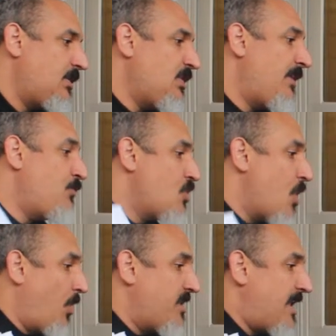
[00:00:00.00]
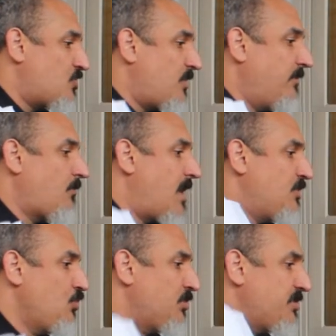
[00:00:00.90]
If you go on that train
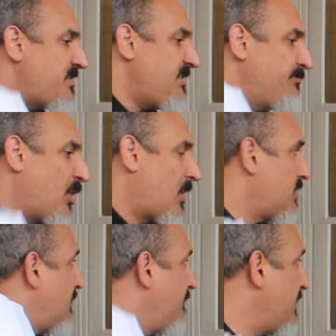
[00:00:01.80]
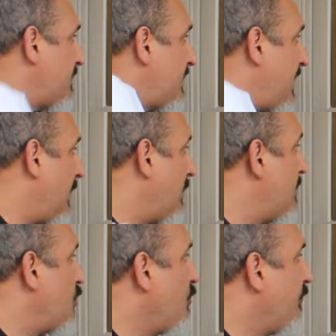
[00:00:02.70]
ride, you will see parts of this
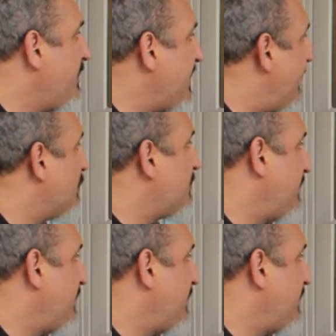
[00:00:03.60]
area that you've never seen